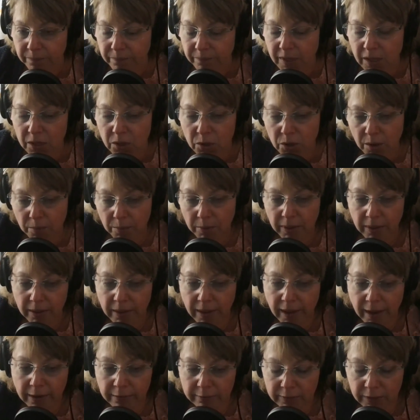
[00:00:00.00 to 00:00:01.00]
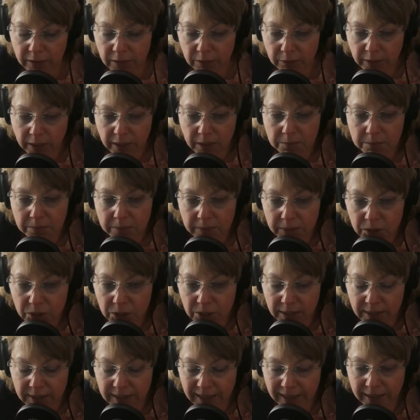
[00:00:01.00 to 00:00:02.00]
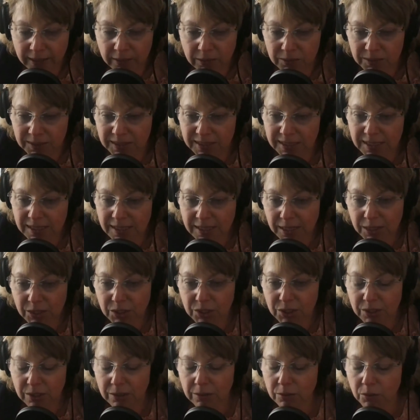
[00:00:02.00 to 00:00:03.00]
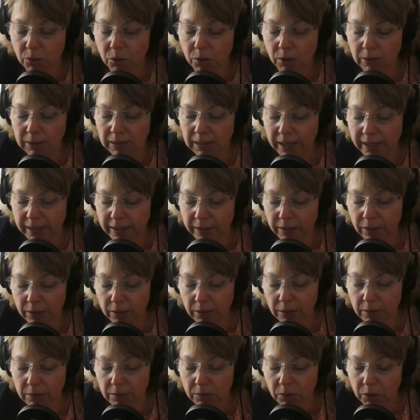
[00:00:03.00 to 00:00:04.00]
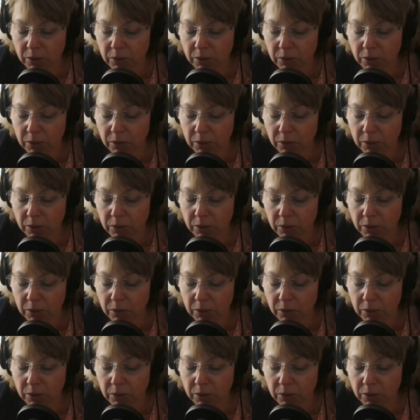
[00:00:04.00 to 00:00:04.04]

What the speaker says: And you can put heavier weight pushing down sensation or lighter